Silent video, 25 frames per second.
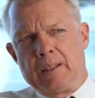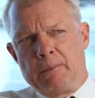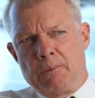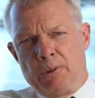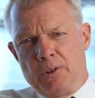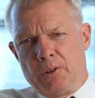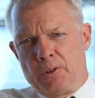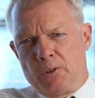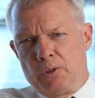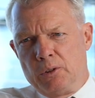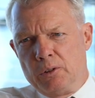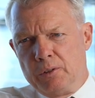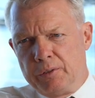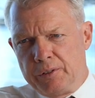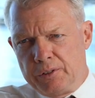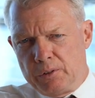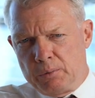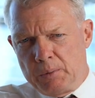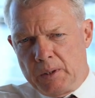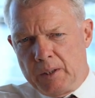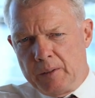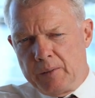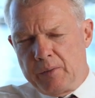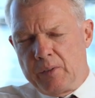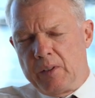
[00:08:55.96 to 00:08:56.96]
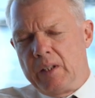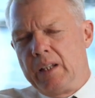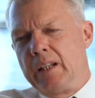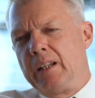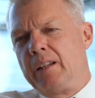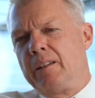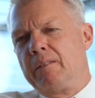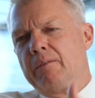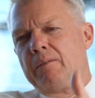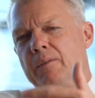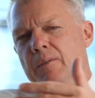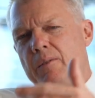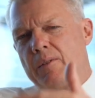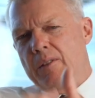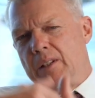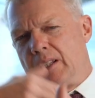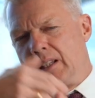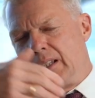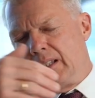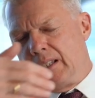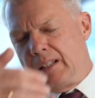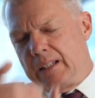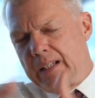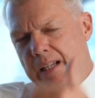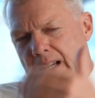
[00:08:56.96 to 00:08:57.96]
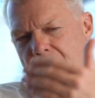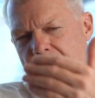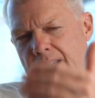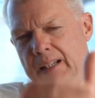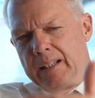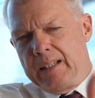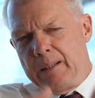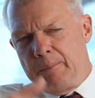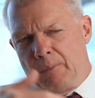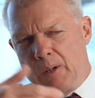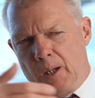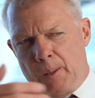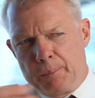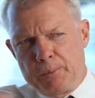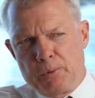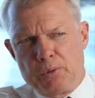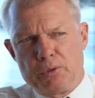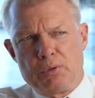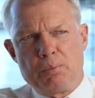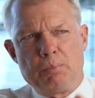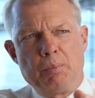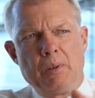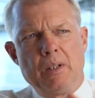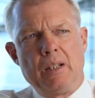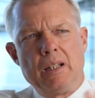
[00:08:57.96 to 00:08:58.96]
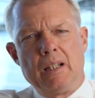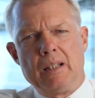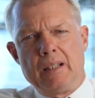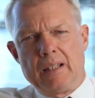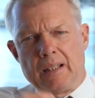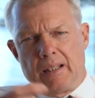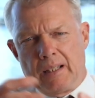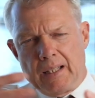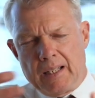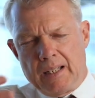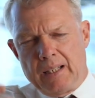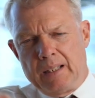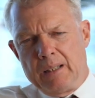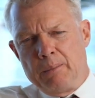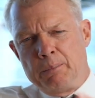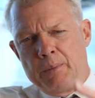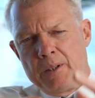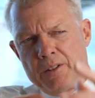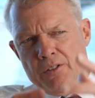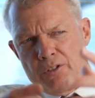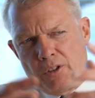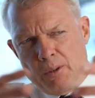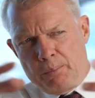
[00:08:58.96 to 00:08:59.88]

them on the roof is one thing. Getting them up to speed and getting the business